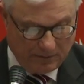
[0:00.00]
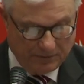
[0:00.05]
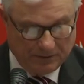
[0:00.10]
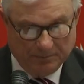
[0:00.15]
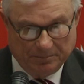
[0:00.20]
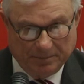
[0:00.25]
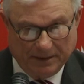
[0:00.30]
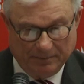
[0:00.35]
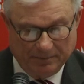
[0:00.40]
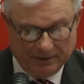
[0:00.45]

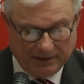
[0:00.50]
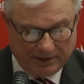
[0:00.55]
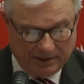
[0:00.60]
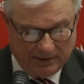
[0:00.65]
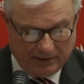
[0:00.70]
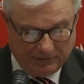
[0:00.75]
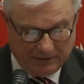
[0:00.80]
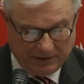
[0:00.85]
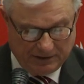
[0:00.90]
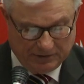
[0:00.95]
The public
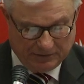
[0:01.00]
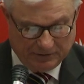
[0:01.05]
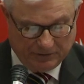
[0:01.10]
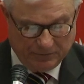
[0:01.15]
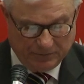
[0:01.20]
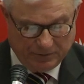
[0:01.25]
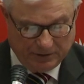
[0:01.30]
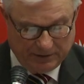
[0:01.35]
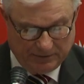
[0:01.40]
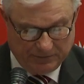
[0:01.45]
hearing into
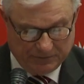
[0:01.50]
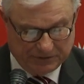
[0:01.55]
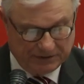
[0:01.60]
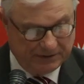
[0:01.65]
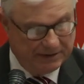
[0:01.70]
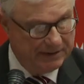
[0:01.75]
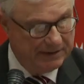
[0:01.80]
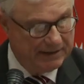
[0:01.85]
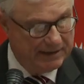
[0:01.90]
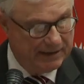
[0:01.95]
the
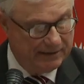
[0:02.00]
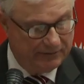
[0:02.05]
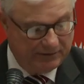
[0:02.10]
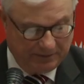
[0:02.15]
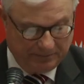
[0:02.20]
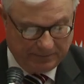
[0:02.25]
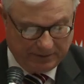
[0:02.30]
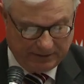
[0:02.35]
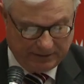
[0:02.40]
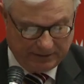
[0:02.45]
YMCA
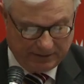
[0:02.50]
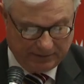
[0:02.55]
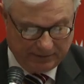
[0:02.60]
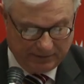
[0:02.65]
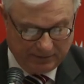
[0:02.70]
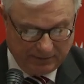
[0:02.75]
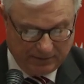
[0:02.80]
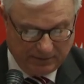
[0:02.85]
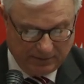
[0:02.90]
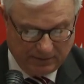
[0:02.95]
carrying bar
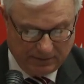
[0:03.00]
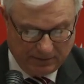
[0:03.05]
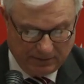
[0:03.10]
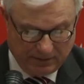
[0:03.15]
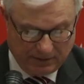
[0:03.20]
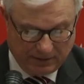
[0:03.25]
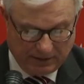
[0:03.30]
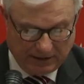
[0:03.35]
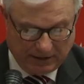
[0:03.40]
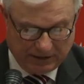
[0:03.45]

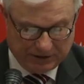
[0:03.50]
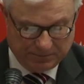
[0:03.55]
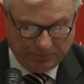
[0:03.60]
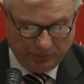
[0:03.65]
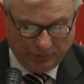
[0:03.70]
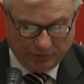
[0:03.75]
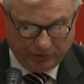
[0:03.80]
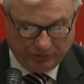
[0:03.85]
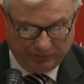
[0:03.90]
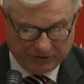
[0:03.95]
has
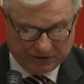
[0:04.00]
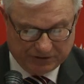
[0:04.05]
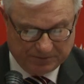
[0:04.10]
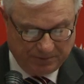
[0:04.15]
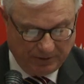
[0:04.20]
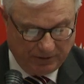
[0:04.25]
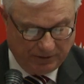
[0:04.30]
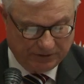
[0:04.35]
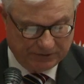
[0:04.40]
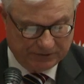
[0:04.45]
brought a
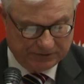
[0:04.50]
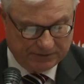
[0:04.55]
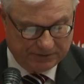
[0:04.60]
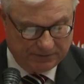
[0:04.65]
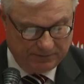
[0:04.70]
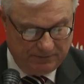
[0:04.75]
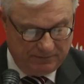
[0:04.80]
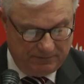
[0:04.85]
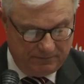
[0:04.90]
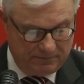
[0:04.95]

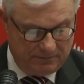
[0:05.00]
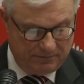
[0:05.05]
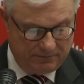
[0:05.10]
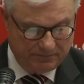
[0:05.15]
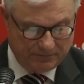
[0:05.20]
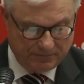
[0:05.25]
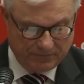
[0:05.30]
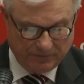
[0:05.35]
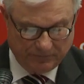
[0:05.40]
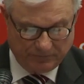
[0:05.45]
response
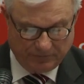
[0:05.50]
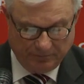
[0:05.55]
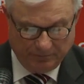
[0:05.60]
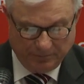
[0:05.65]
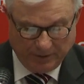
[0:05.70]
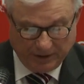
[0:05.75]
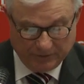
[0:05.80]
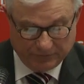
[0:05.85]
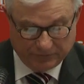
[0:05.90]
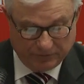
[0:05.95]
from
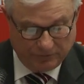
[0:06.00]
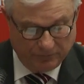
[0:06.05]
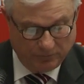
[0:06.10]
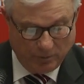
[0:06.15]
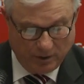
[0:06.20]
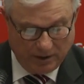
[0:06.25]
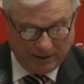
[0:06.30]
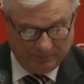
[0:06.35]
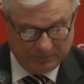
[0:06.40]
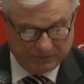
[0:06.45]
both the
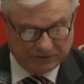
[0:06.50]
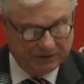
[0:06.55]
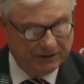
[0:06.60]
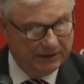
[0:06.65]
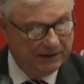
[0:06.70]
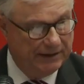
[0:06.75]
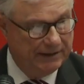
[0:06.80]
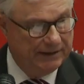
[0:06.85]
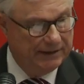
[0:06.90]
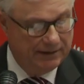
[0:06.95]

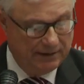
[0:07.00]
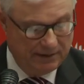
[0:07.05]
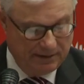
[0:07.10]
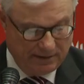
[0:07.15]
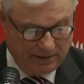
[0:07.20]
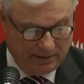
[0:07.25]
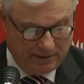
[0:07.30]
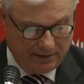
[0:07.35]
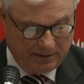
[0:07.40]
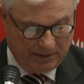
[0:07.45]
YMCA
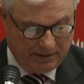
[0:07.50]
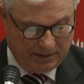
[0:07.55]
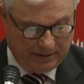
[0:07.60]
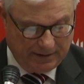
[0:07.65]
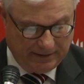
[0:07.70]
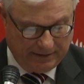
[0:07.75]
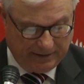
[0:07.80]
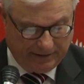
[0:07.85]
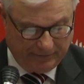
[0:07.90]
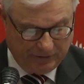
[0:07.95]

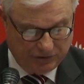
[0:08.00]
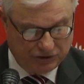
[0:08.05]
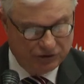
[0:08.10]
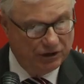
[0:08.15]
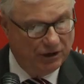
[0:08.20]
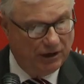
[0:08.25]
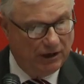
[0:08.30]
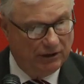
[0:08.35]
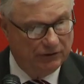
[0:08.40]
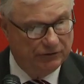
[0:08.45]
and other
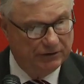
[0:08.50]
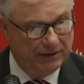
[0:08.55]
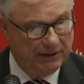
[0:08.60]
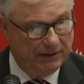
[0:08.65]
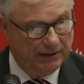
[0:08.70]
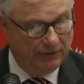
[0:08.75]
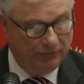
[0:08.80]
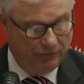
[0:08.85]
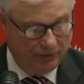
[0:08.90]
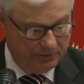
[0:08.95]

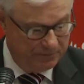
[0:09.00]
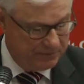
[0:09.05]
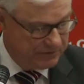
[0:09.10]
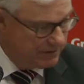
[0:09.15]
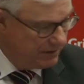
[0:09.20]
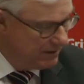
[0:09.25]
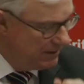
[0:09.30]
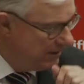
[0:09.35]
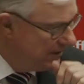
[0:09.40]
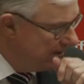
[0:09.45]
childcare groups.